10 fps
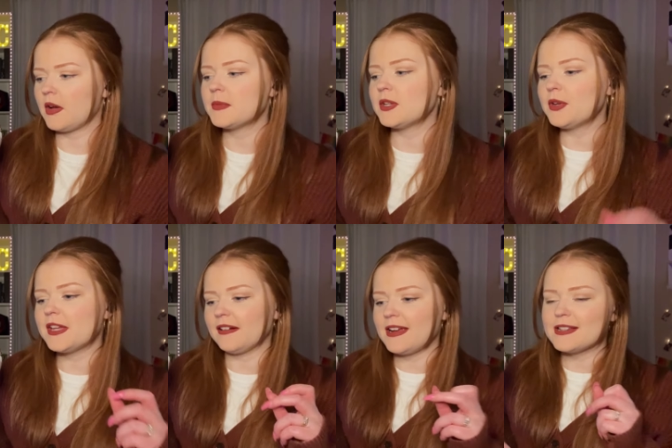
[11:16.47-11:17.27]
I'm so
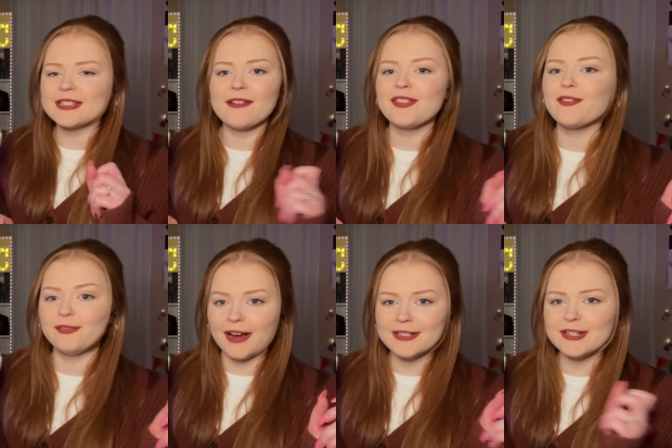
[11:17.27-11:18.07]
curious if the
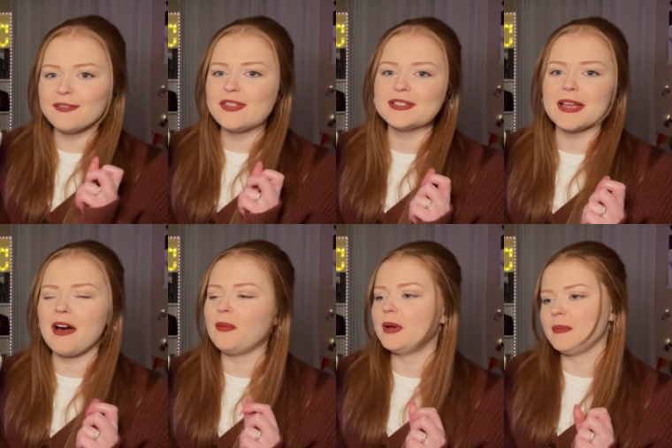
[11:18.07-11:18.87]
rest of this
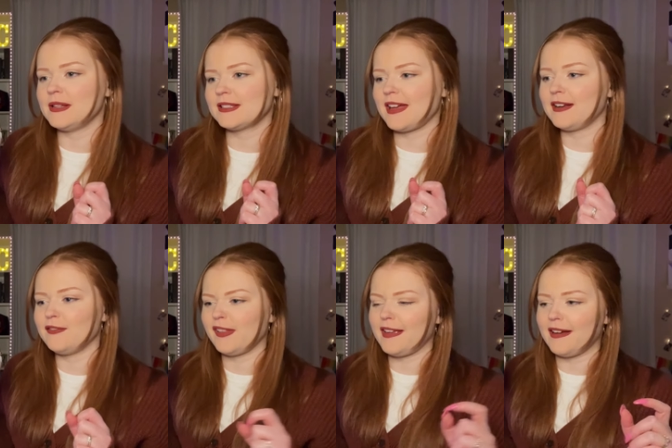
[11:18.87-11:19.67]
album is kind
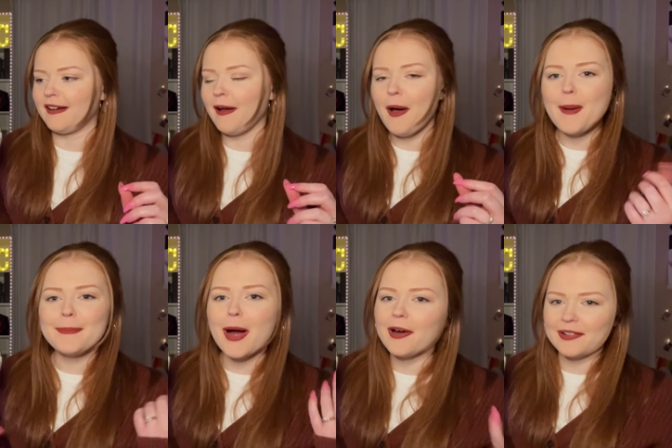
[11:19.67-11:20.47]
of like a
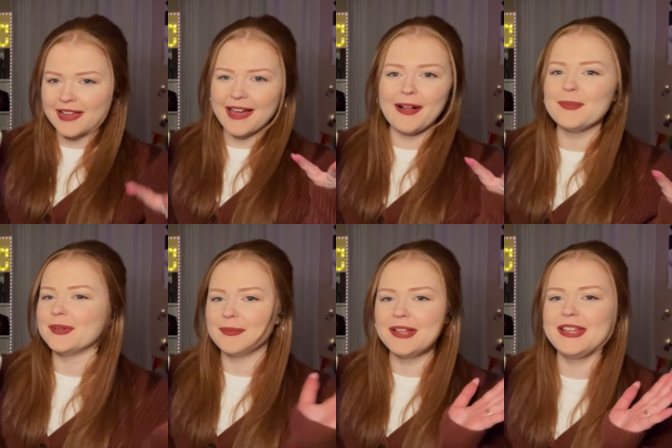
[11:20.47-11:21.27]
party album,